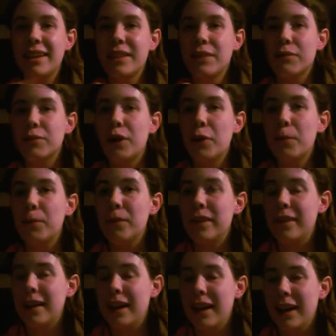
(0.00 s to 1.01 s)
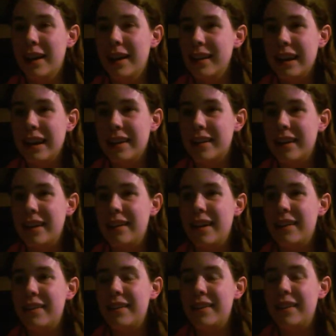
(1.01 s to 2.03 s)
the rope with all the other
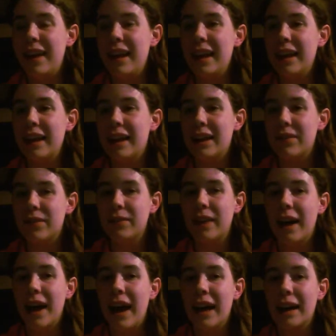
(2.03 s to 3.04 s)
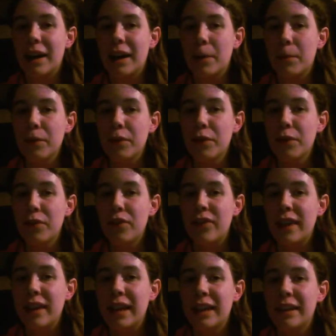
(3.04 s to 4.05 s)
contestants hanging on it from the hot air balloon,
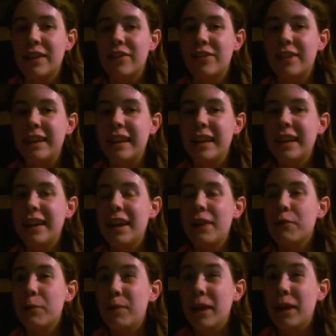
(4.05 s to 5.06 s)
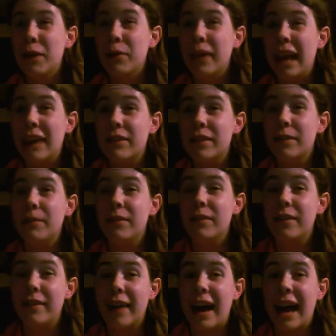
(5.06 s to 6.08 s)
saying that she would be okay with
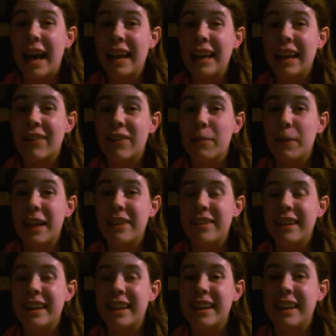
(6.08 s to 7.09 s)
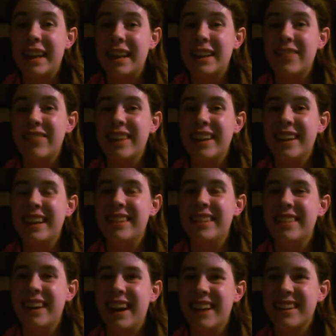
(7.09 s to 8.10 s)
them dying if it meant she could get the $1
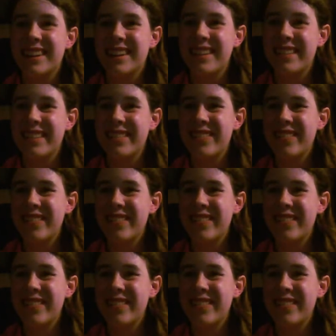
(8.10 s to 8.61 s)
million.